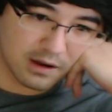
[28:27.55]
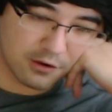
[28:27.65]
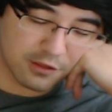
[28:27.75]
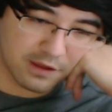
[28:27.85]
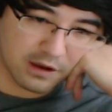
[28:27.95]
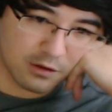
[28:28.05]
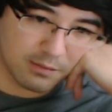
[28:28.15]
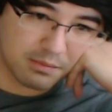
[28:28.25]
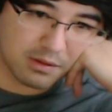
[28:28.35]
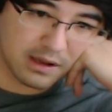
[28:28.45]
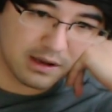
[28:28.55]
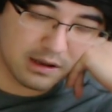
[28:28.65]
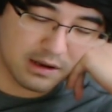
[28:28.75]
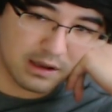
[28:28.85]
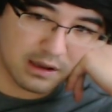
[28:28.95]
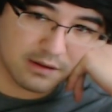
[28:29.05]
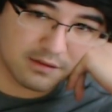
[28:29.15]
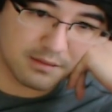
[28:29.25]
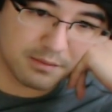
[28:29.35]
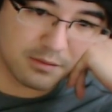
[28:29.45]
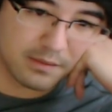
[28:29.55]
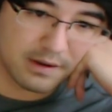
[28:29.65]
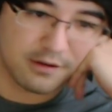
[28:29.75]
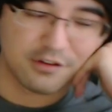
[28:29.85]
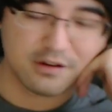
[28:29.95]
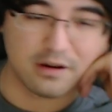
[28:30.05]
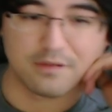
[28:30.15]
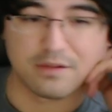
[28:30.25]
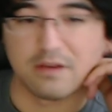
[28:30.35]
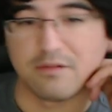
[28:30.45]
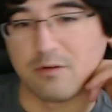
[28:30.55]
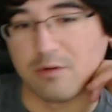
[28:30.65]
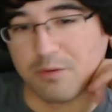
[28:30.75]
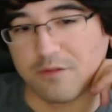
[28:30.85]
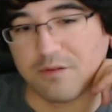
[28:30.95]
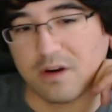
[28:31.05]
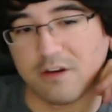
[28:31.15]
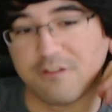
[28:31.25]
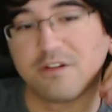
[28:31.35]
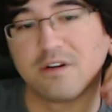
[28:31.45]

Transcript: I don't think it'll be played in Tempo Mage. I'm going to have to give it a 1.5.